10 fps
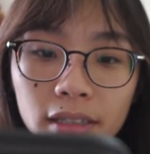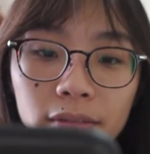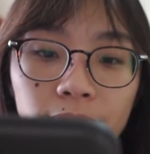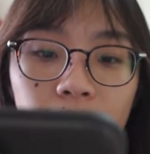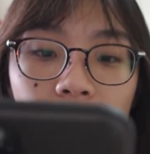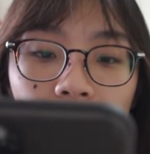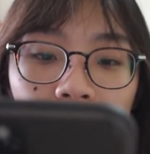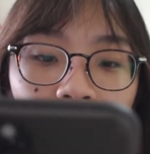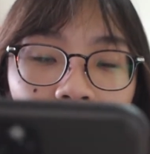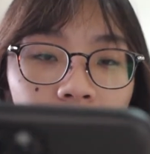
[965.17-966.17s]
yeah,
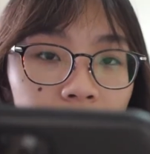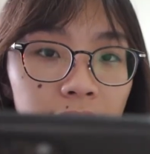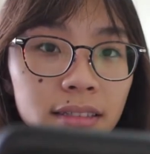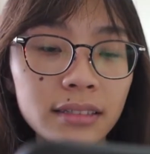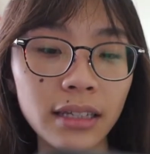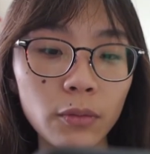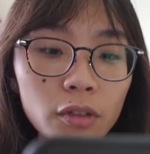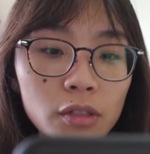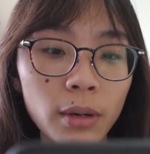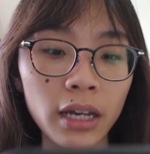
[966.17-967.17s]
I kind of guess
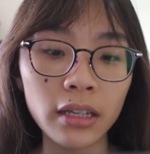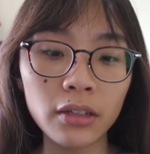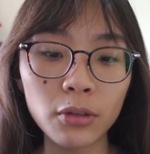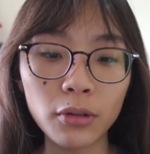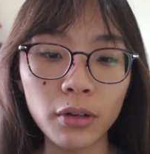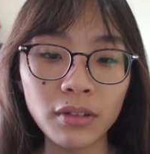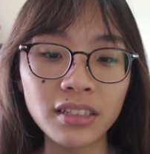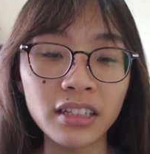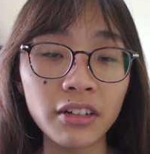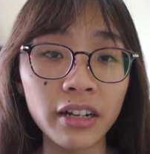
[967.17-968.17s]
sandwich, but I didn't know it
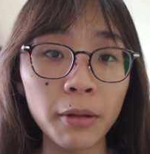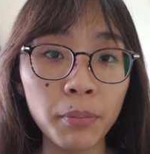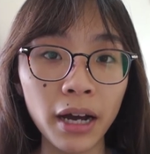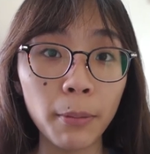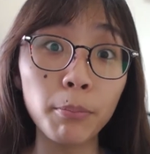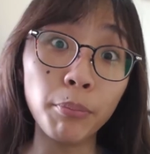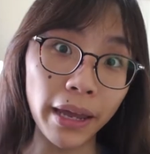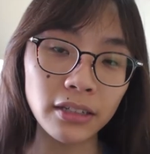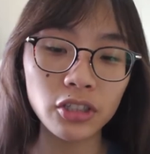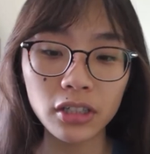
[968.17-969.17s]
was literally park
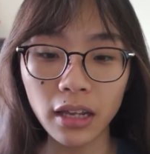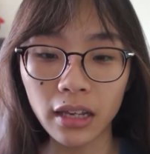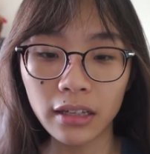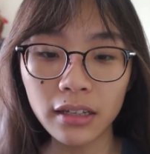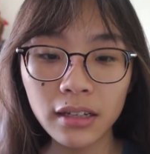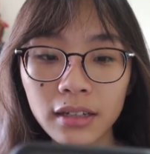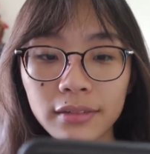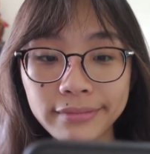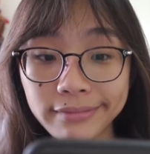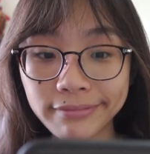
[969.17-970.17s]
bench deli.
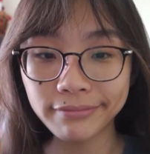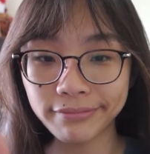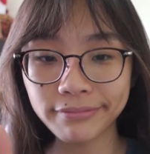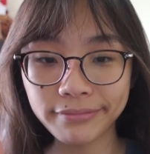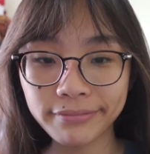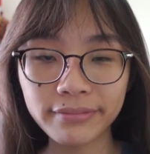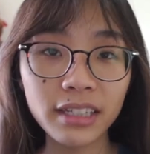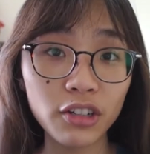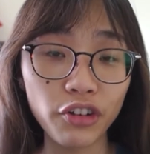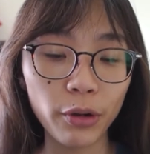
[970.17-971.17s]

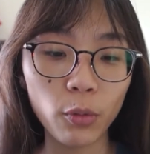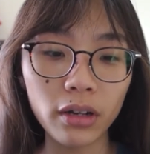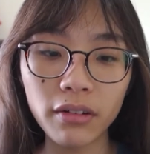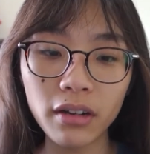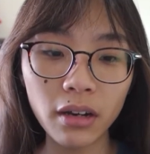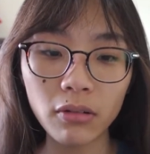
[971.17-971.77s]
Great one.